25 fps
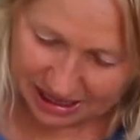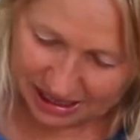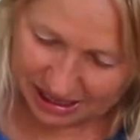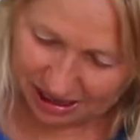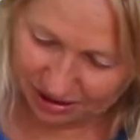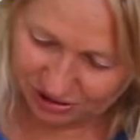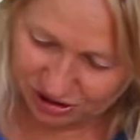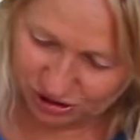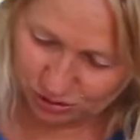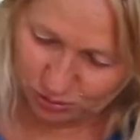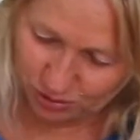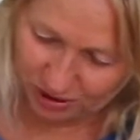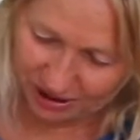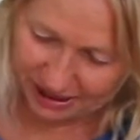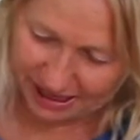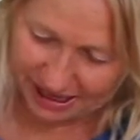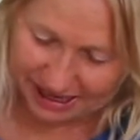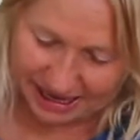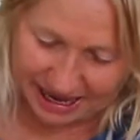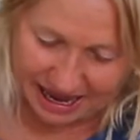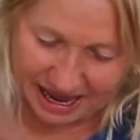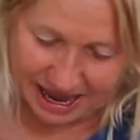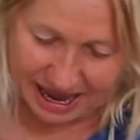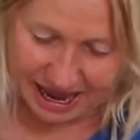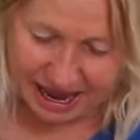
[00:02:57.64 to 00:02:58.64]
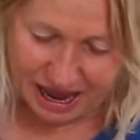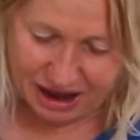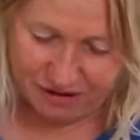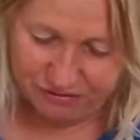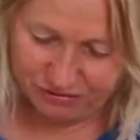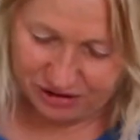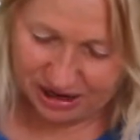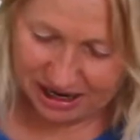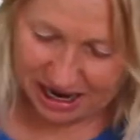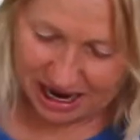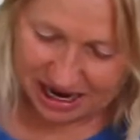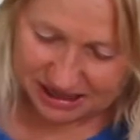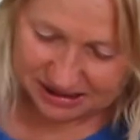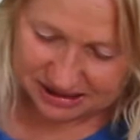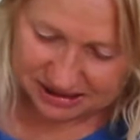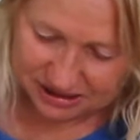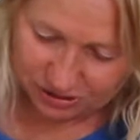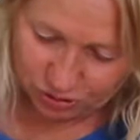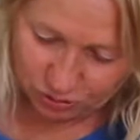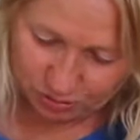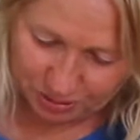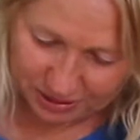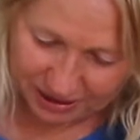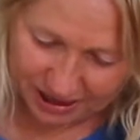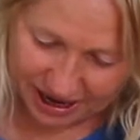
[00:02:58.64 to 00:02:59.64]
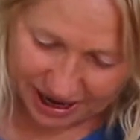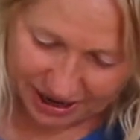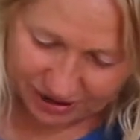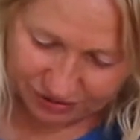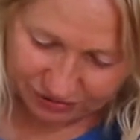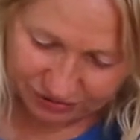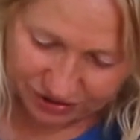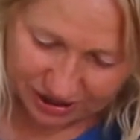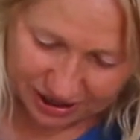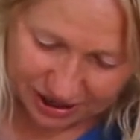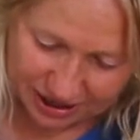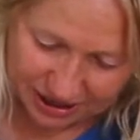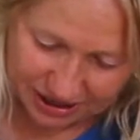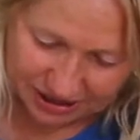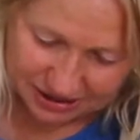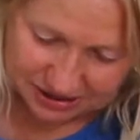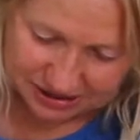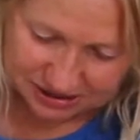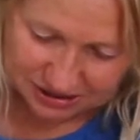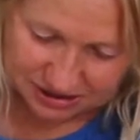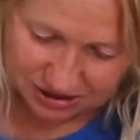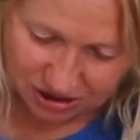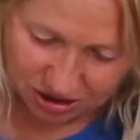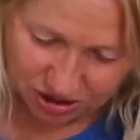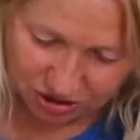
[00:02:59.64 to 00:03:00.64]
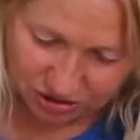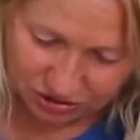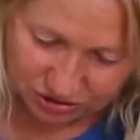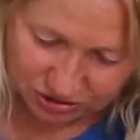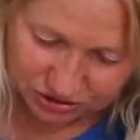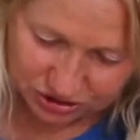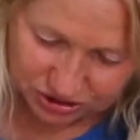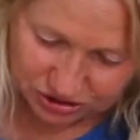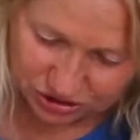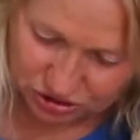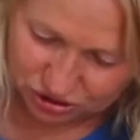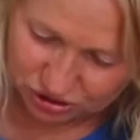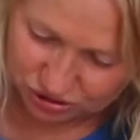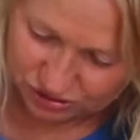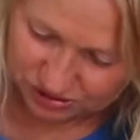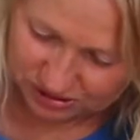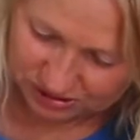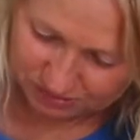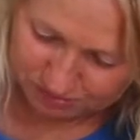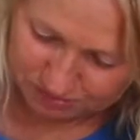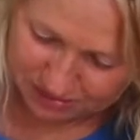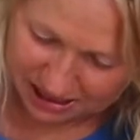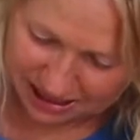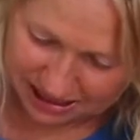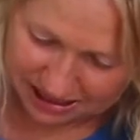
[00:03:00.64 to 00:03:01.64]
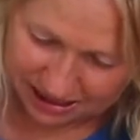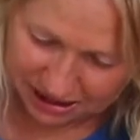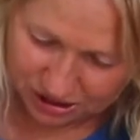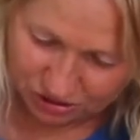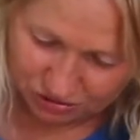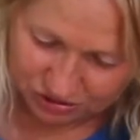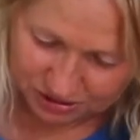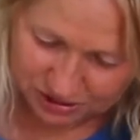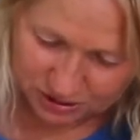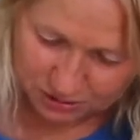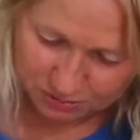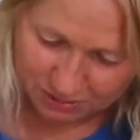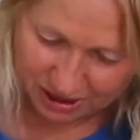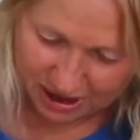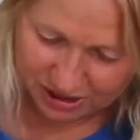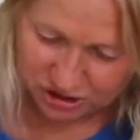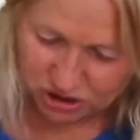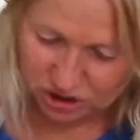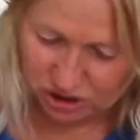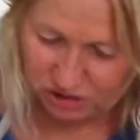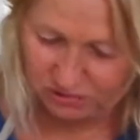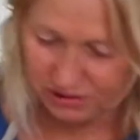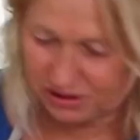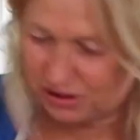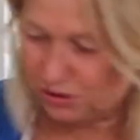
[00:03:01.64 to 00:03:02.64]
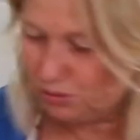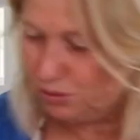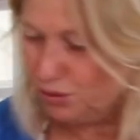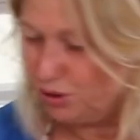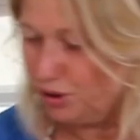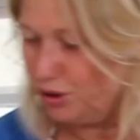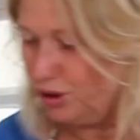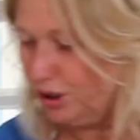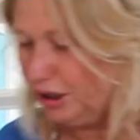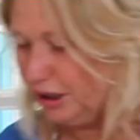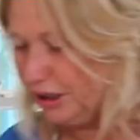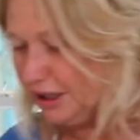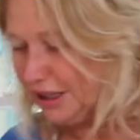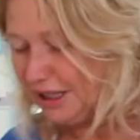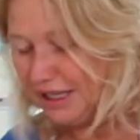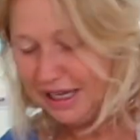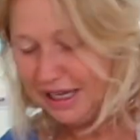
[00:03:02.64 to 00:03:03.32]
Now I just want to get every last little bit out of here, so just use a meanie or a spatula, as it were.